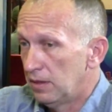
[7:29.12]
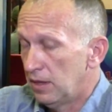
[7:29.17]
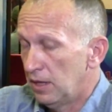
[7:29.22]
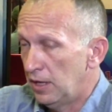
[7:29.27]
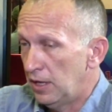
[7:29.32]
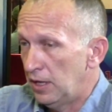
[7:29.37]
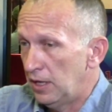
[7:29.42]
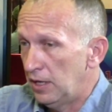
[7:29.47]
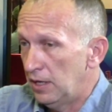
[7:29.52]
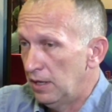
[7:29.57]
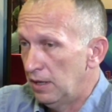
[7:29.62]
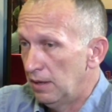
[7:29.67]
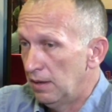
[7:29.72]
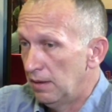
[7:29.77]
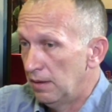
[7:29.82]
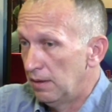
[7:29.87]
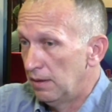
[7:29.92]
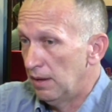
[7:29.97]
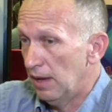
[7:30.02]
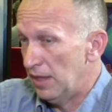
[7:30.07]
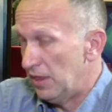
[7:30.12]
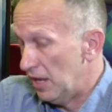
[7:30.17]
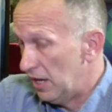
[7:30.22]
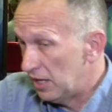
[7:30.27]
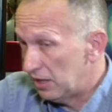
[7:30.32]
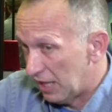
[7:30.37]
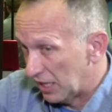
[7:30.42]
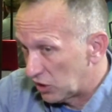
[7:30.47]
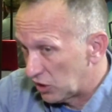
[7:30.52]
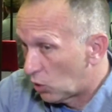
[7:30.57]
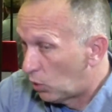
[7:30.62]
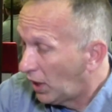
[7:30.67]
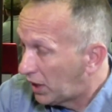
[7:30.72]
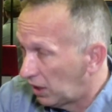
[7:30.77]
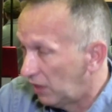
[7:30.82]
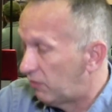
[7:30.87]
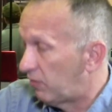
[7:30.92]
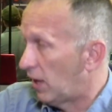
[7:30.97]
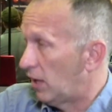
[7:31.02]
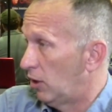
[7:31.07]
and then that's
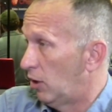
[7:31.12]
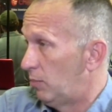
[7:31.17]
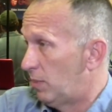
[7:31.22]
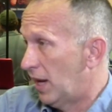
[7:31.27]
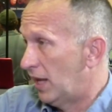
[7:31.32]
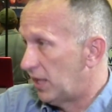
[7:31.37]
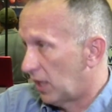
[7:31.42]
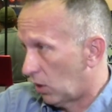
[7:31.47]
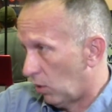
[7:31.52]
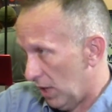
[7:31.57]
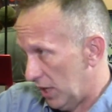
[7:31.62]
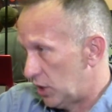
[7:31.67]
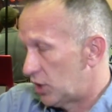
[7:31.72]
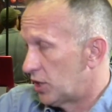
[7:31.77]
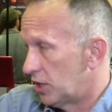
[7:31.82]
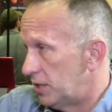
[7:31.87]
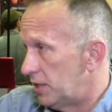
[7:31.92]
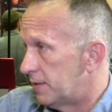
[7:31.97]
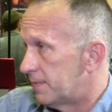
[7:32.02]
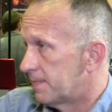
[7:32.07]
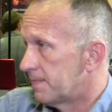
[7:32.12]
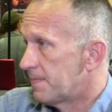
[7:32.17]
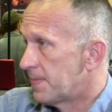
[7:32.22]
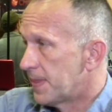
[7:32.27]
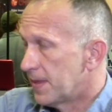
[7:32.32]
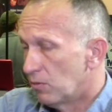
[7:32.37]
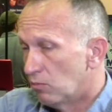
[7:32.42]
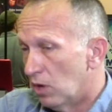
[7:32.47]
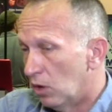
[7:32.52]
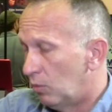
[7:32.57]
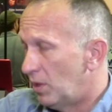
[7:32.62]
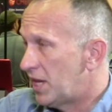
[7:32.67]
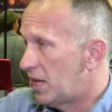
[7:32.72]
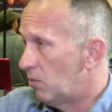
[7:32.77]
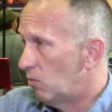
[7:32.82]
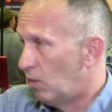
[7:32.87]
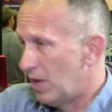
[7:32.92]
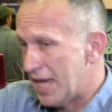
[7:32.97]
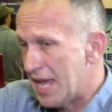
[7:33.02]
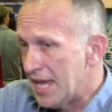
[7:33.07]
quickly followed by the question, well,
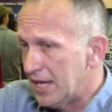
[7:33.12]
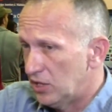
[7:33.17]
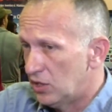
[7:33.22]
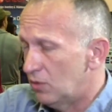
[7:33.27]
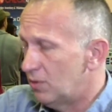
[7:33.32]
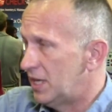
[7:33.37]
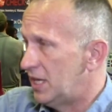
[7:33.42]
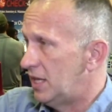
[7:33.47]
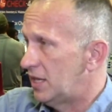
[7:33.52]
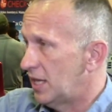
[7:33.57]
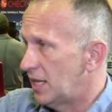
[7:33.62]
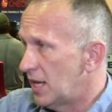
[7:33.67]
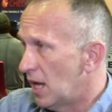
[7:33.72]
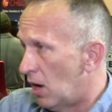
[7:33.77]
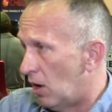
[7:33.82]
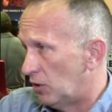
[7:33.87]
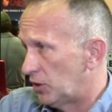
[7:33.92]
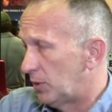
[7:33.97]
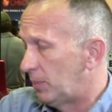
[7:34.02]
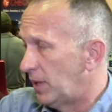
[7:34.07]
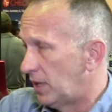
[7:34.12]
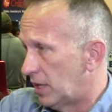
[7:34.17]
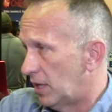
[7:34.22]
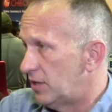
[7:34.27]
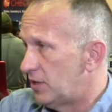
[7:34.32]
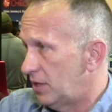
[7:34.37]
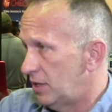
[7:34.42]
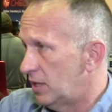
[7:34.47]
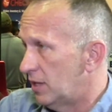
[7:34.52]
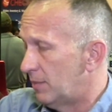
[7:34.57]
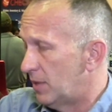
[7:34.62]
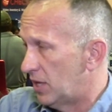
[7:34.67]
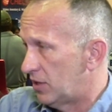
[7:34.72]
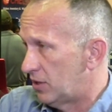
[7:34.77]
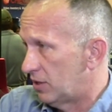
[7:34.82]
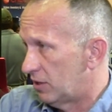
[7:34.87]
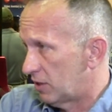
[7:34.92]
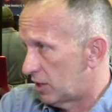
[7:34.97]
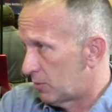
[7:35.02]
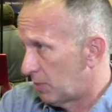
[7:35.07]
we can't do anything else because
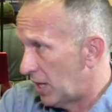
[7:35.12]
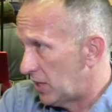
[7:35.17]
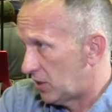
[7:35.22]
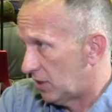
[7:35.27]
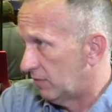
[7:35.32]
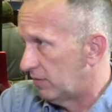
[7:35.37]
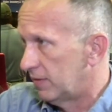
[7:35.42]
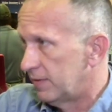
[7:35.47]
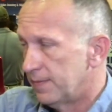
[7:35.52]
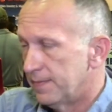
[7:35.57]
EMS is expensive.